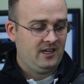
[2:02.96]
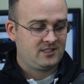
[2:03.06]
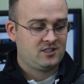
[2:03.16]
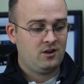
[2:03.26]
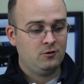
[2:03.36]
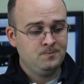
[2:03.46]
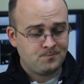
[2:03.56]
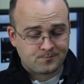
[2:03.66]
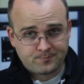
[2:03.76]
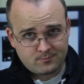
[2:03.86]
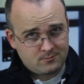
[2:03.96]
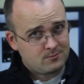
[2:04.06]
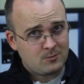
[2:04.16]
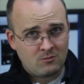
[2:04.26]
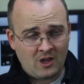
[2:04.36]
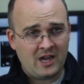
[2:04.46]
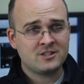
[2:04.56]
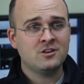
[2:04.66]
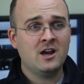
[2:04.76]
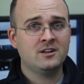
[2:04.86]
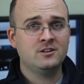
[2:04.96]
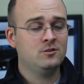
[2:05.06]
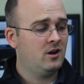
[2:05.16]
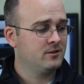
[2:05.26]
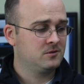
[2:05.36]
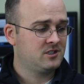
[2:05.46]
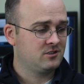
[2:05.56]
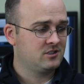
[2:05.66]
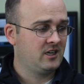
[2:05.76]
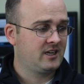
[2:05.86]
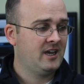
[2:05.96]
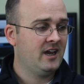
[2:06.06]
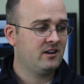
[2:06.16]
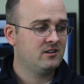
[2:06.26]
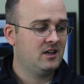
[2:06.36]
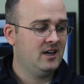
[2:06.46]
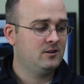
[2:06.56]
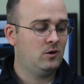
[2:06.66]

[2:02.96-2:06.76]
So I tried to do all the research that I can online,